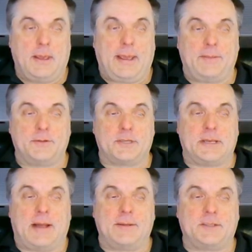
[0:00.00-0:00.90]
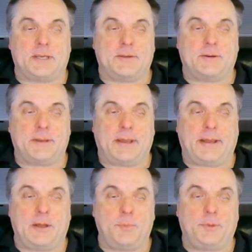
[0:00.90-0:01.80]
And there's a knowledge center to
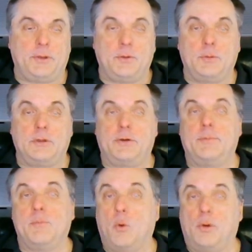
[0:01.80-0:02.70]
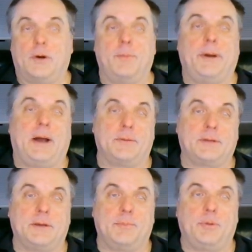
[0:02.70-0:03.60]
help you learn more about
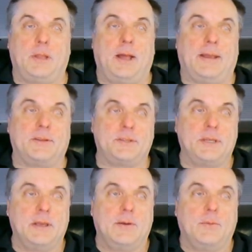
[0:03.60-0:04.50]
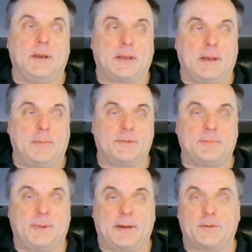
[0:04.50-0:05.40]
compliance when it comes to
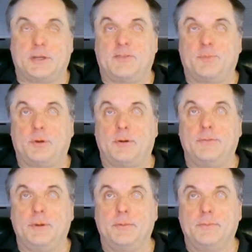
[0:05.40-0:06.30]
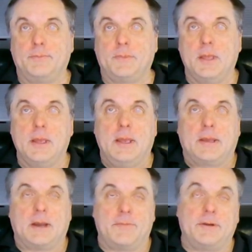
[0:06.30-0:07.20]
Microsoft Purview.
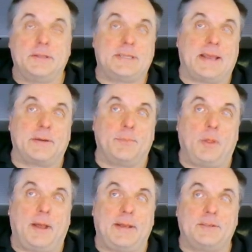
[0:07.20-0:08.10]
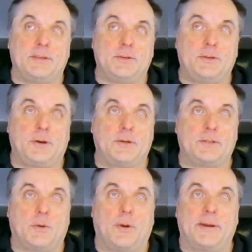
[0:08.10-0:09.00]
Governance and compliance ensures
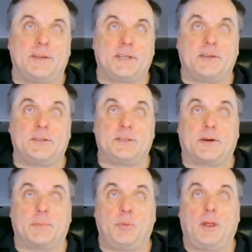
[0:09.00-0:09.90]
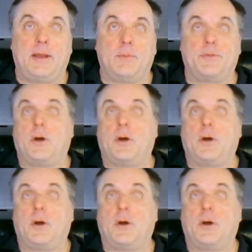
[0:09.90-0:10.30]
that organizations are compliant with